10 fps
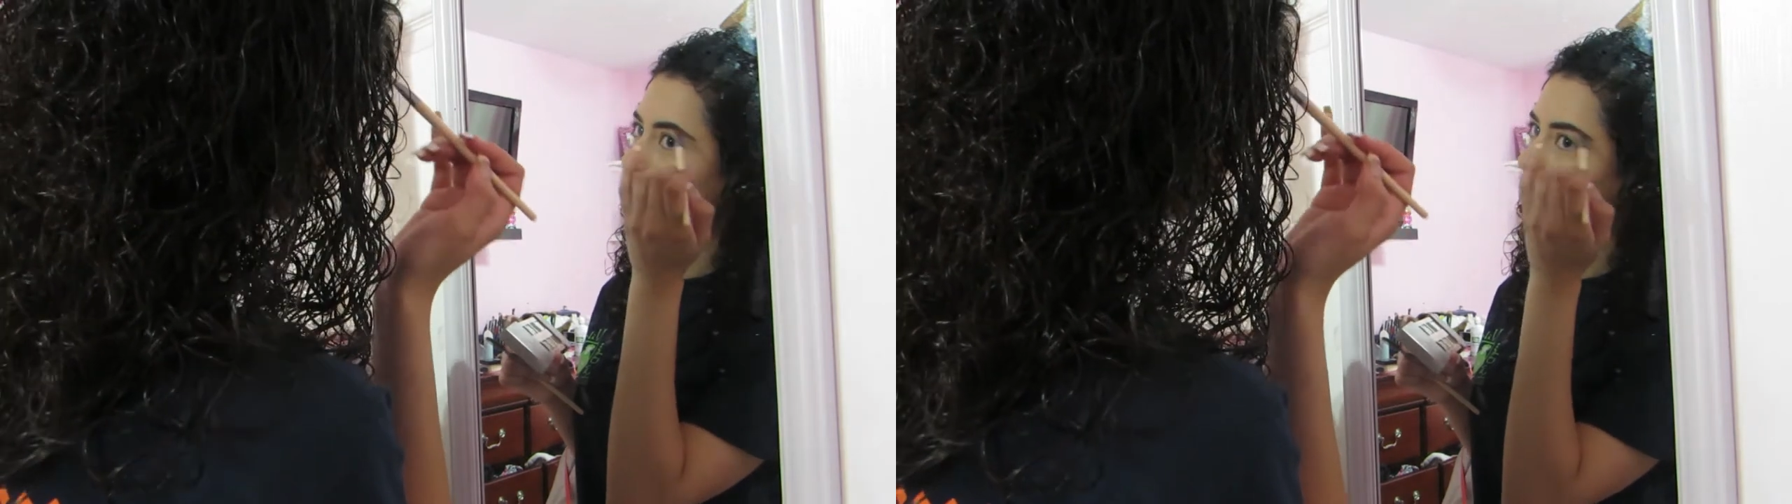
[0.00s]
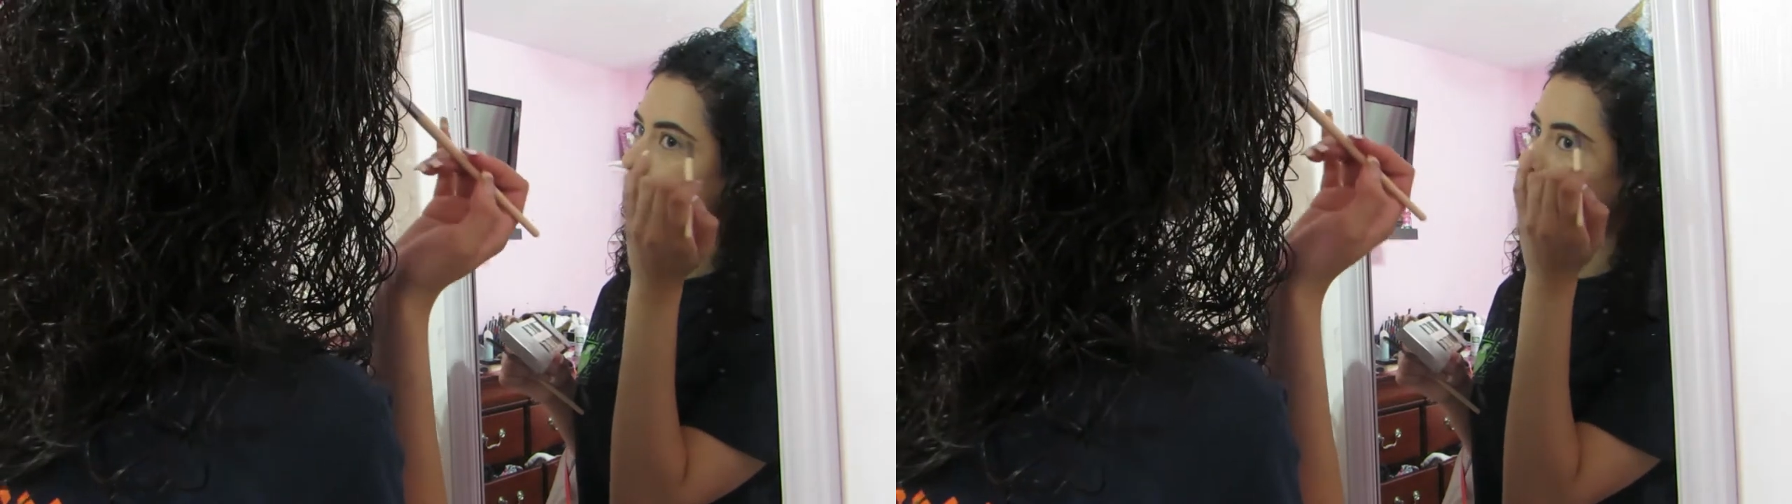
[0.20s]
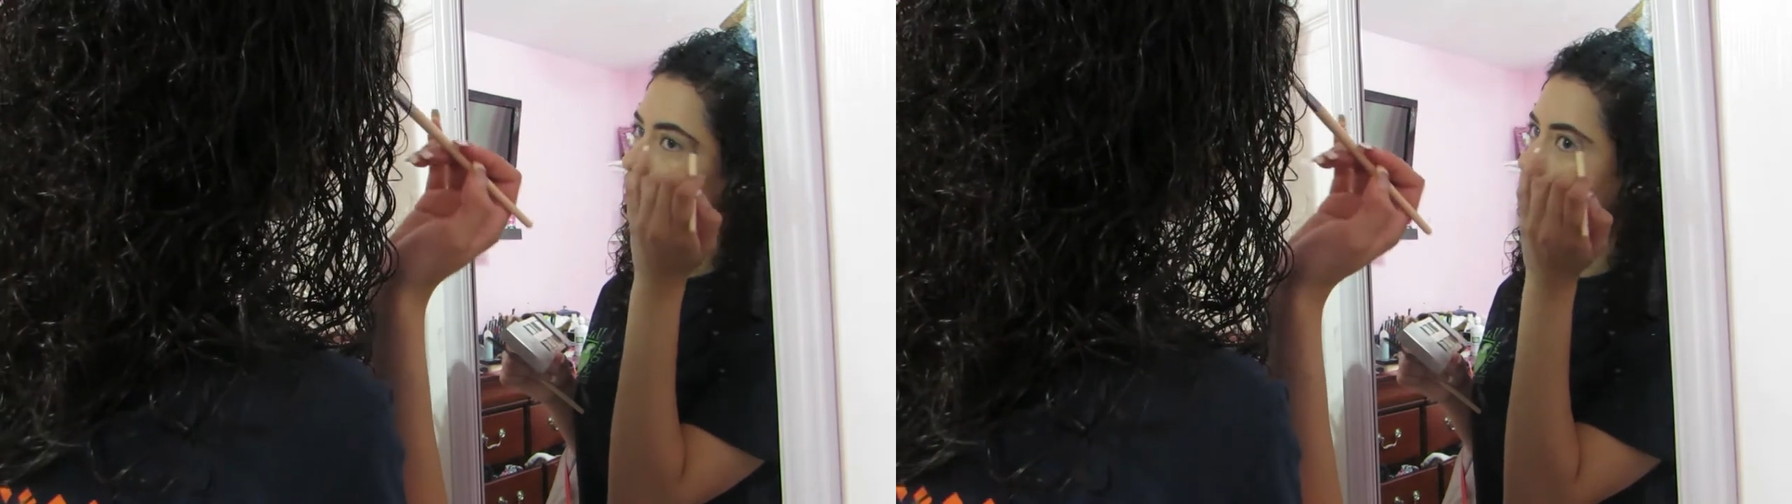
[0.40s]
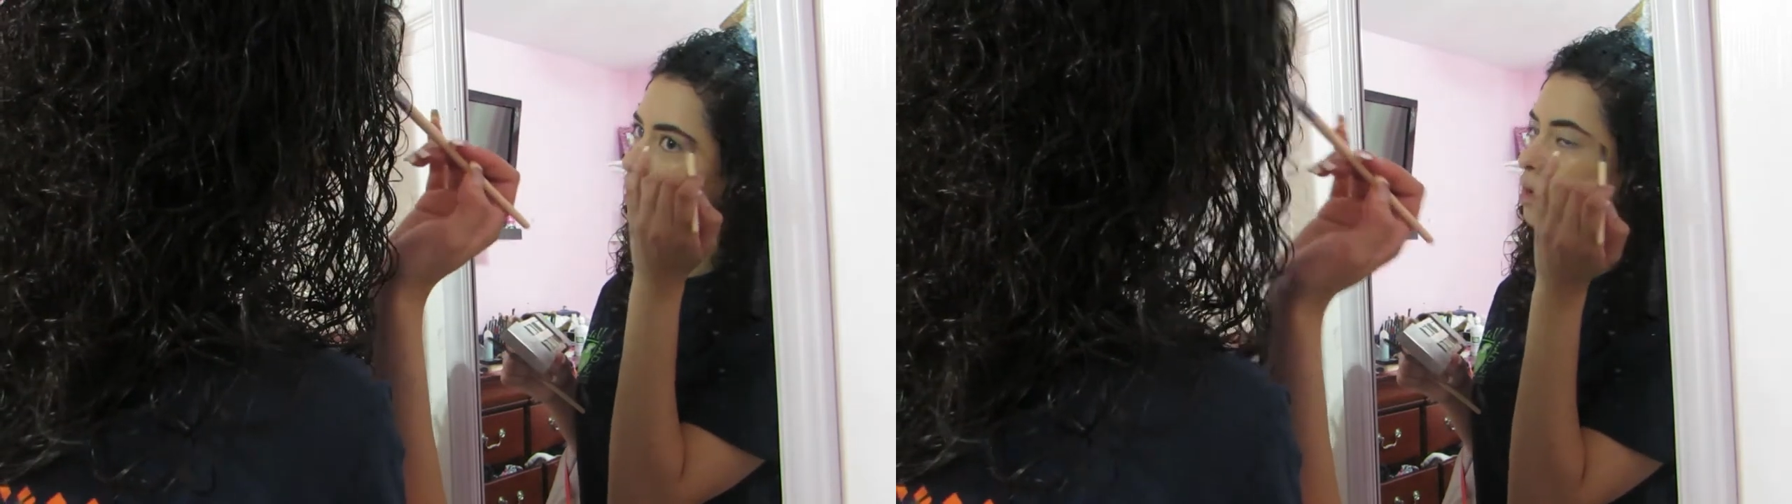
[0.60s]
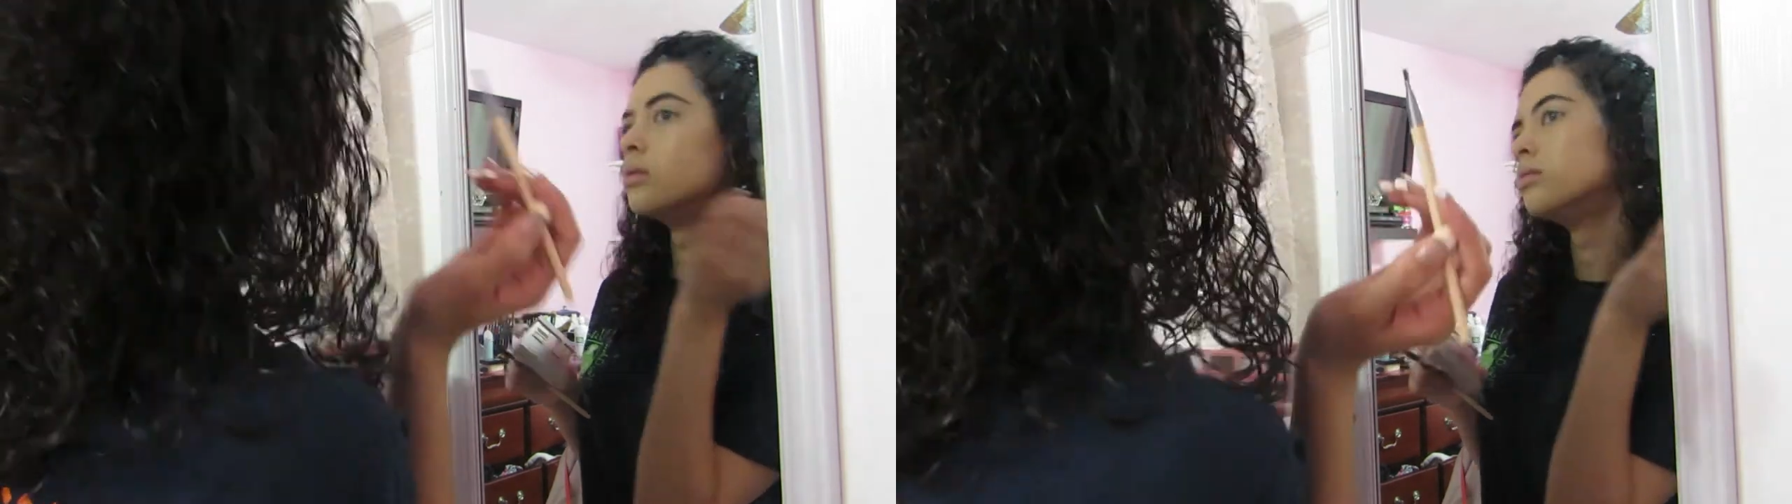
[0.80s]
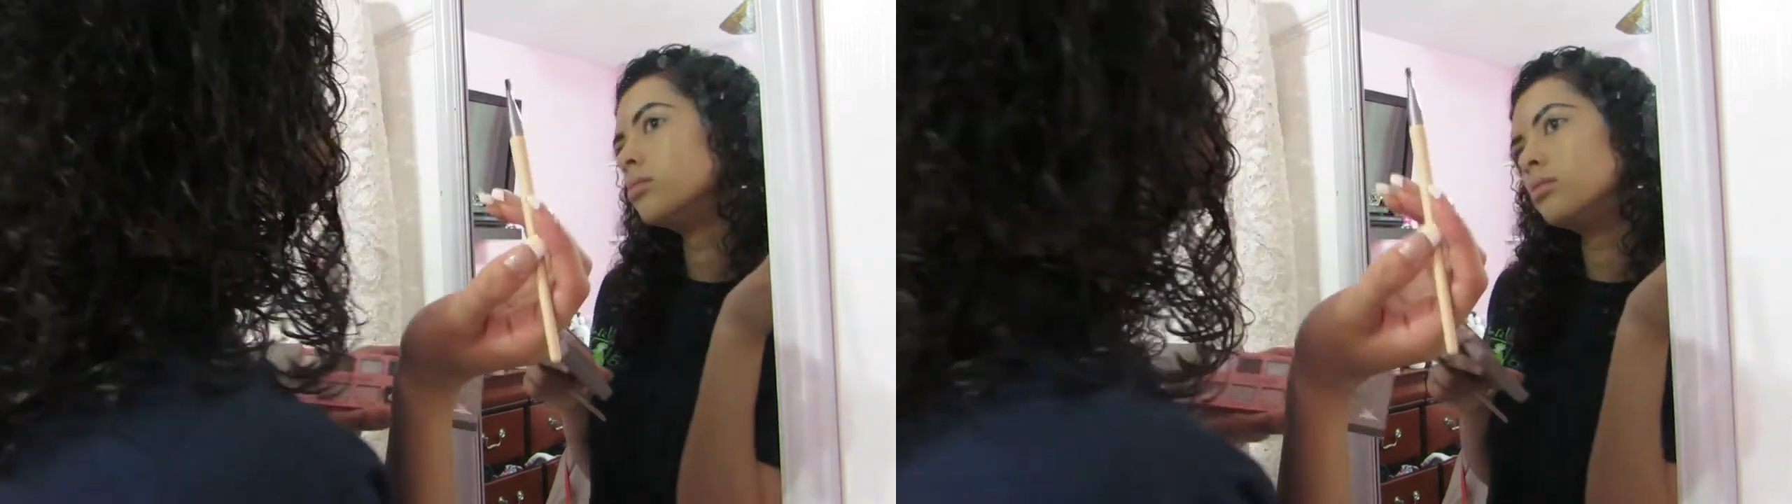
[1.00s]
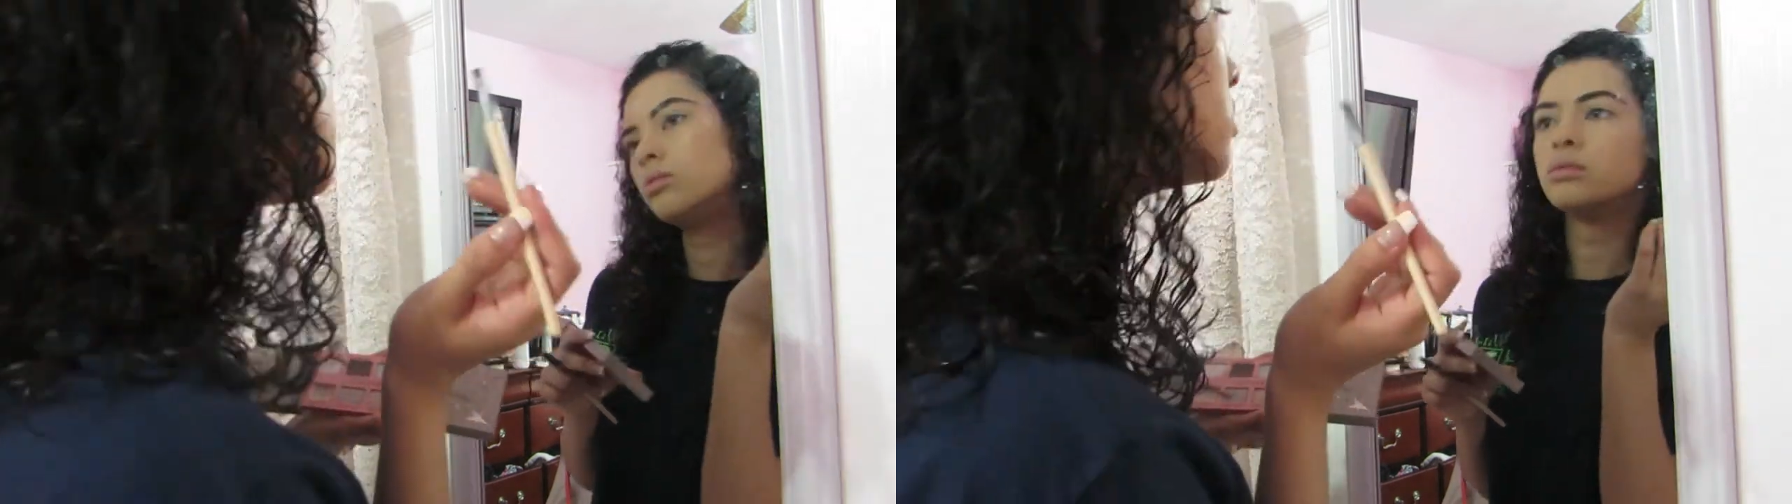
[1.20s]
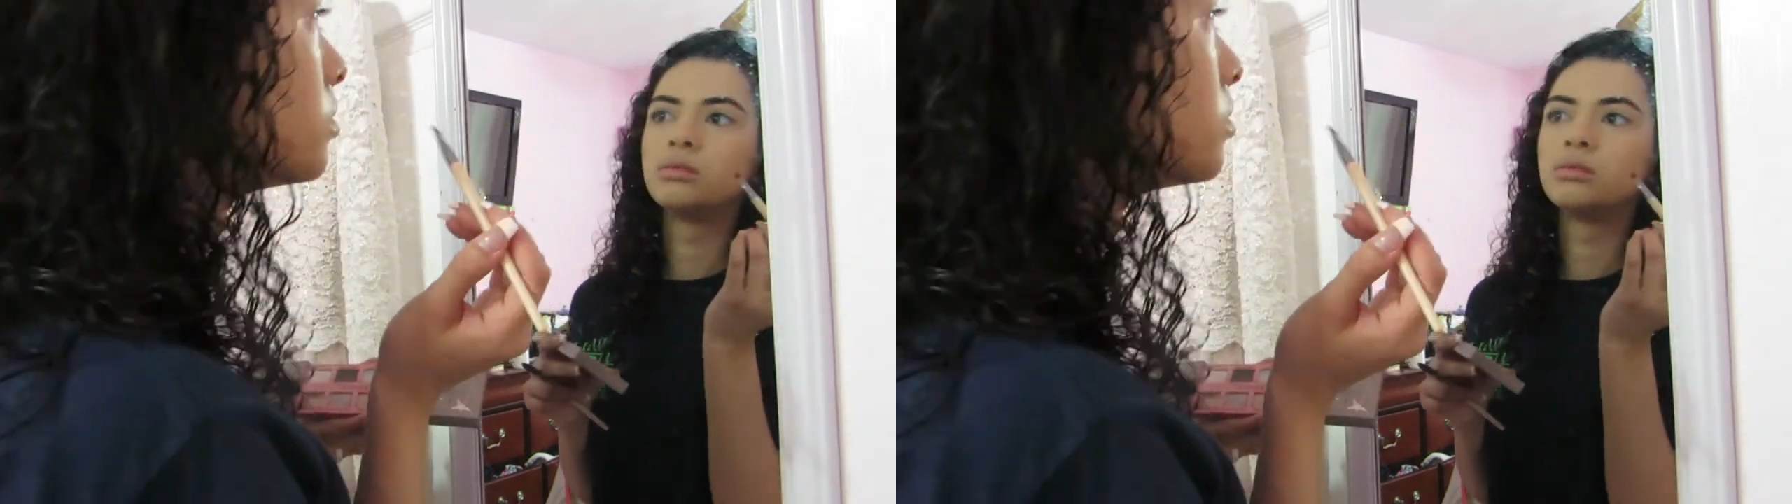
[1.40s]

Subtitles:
on campus at the college that